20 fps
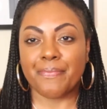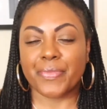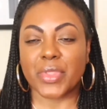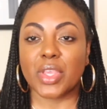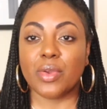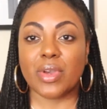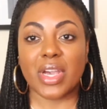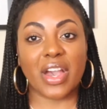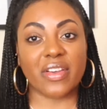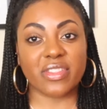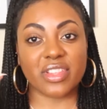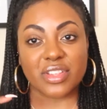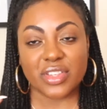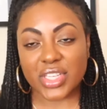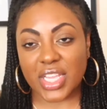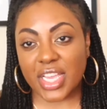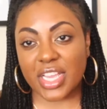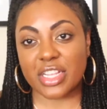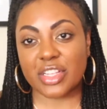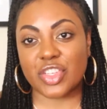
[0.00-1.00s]
You have to
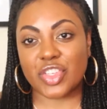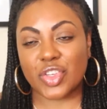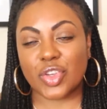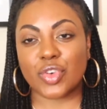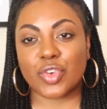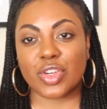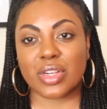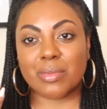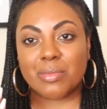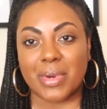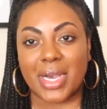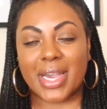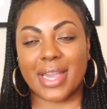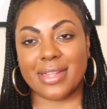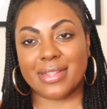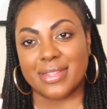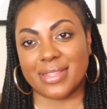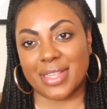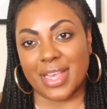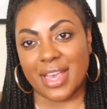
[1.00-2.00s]
change your
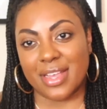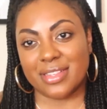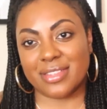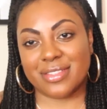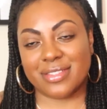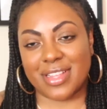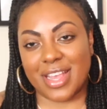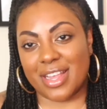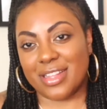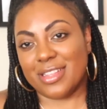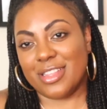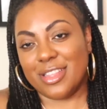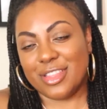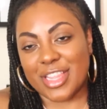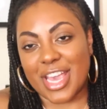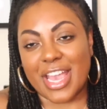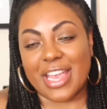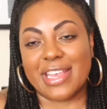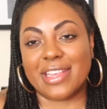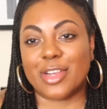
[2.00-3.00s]
mindset. That
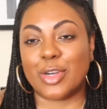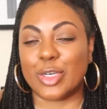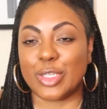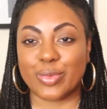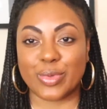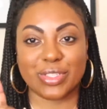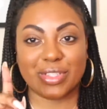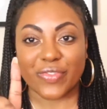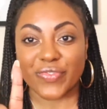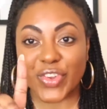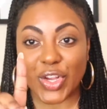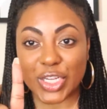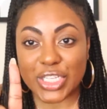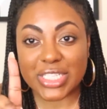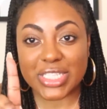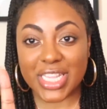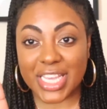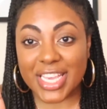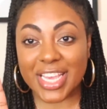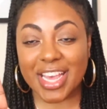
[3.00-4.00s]
it goes with the
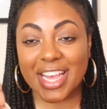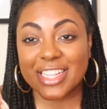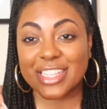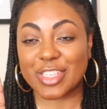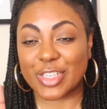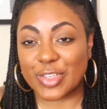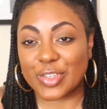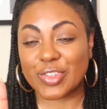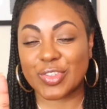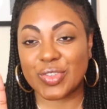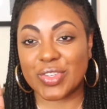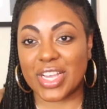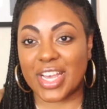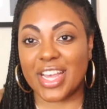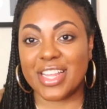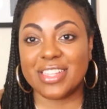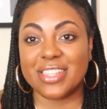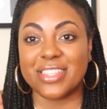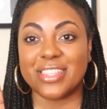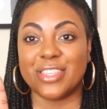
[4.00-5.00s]
first thing I told you
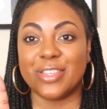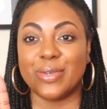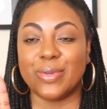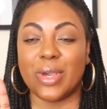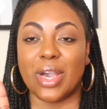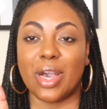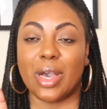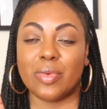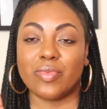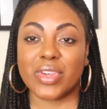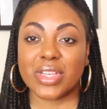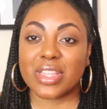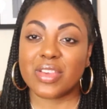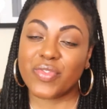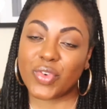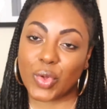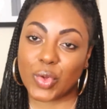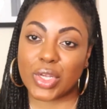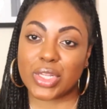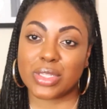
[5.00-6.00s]
guys to really
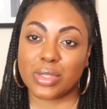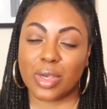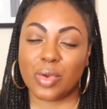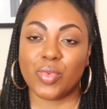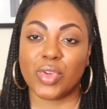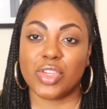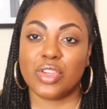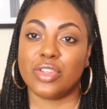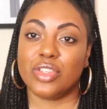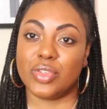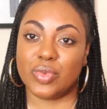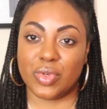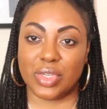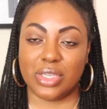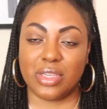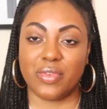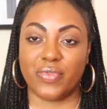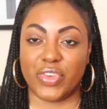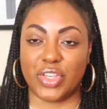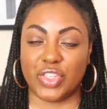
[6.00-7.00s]
focus on when you're doing
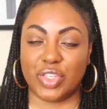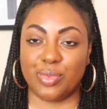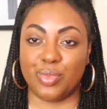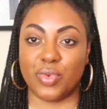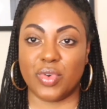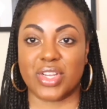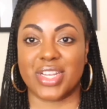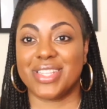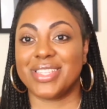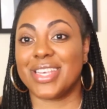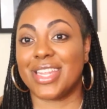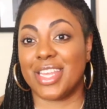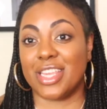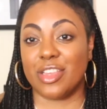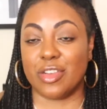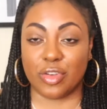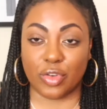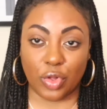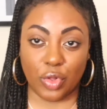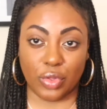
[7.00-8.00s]
your vision board and setting
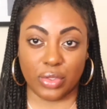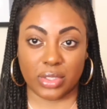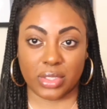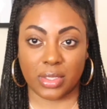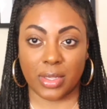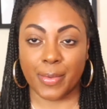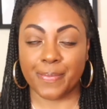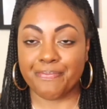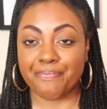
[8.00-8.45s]
your goals.